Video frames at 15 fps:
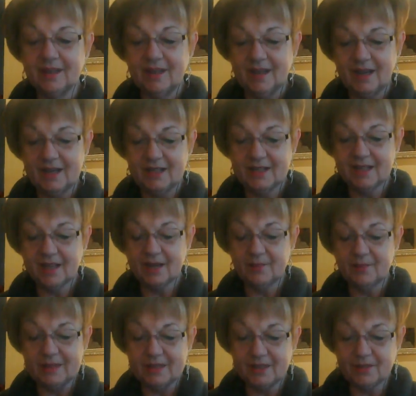I just got a
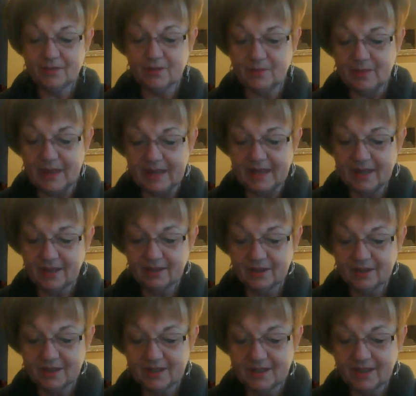message from Mike here.
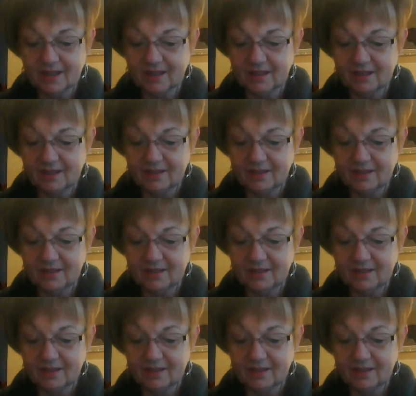Just a second.